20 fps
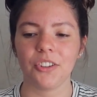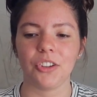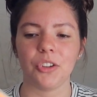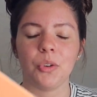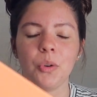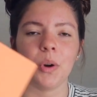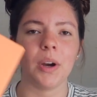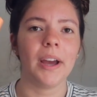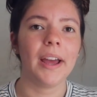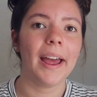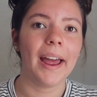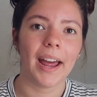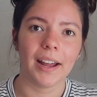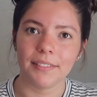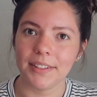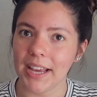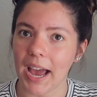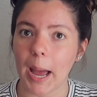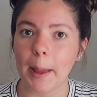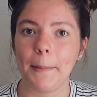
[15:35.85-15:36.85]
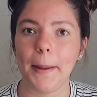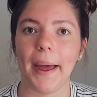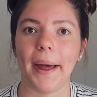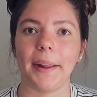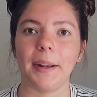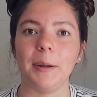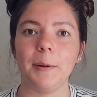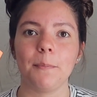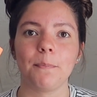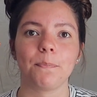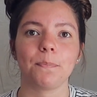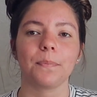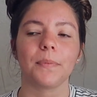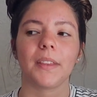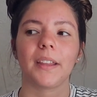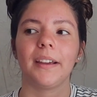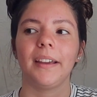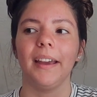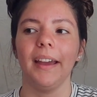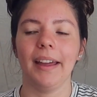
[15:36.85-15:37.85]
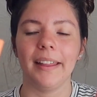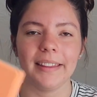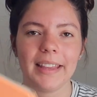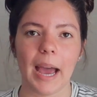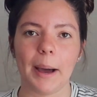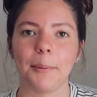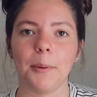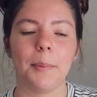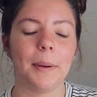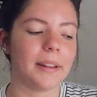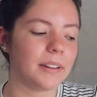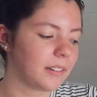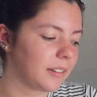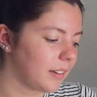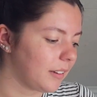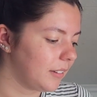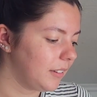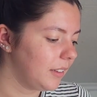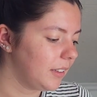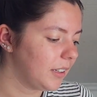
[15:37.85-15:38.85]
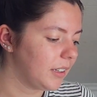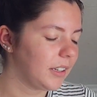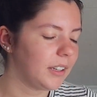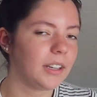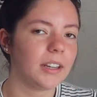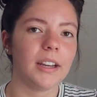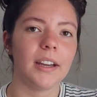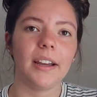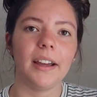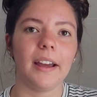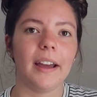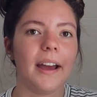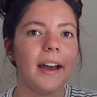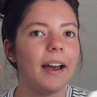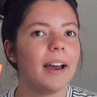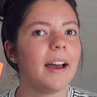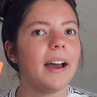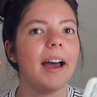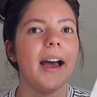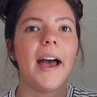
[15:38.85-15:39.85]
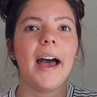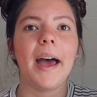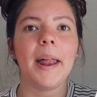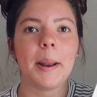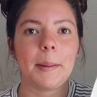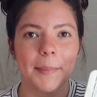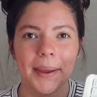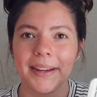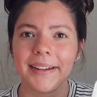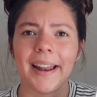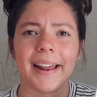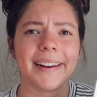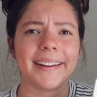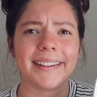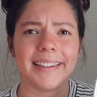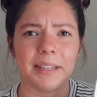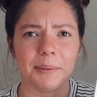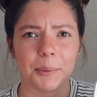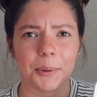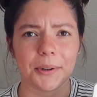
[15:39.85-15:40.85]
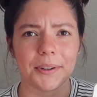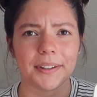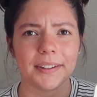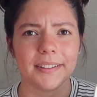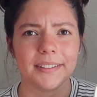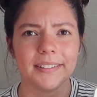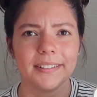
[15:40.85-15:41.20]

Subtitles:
You have the iPad and the Apple Pencil and a magnetic keyboard.